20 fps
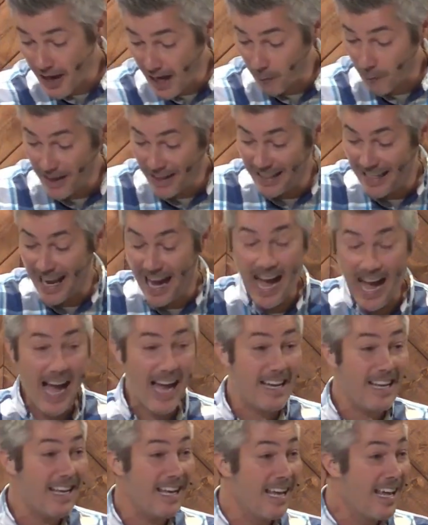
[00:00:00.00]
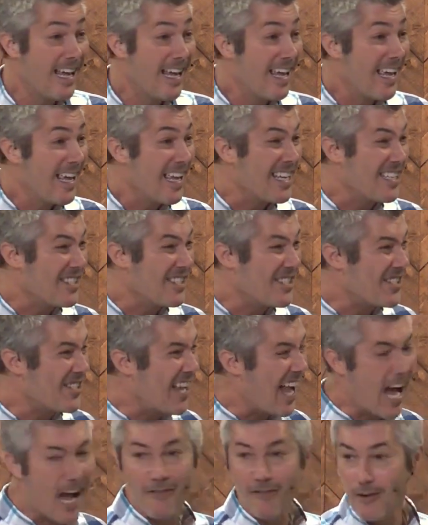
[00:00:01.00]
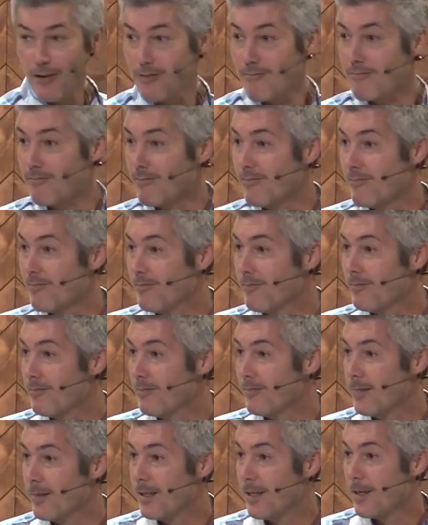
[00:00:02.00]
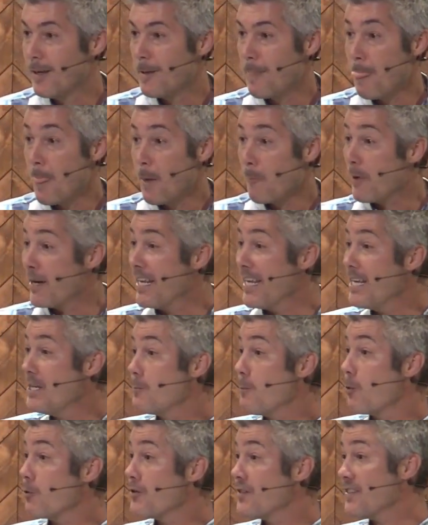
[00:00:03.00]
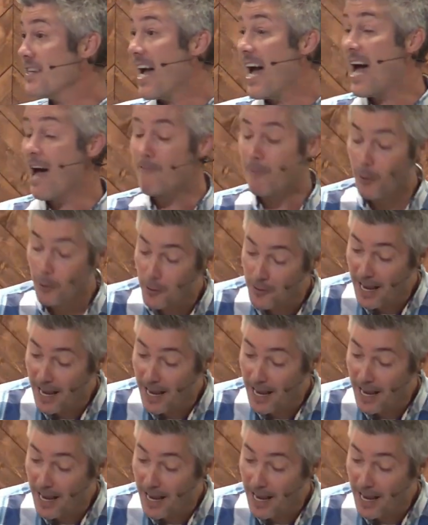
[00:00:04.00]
right? God is sovereign. But he is both sovereign